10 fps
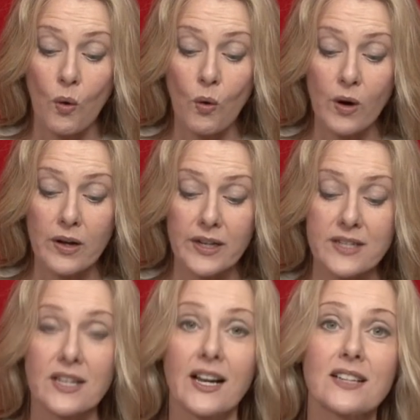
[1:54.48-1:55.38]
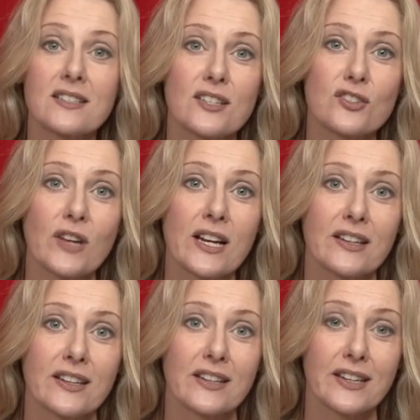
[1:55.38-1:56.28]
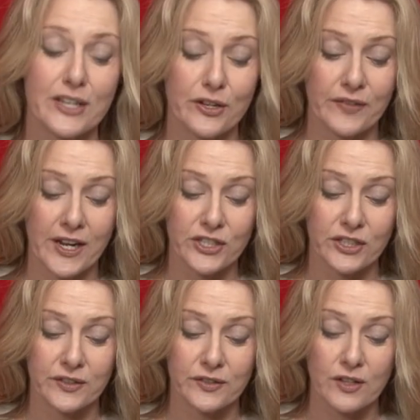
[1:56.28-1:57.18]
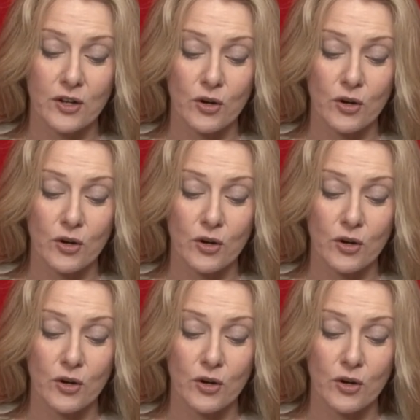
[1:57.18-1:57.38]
Or it's a gutsy Australian at the League of Nations,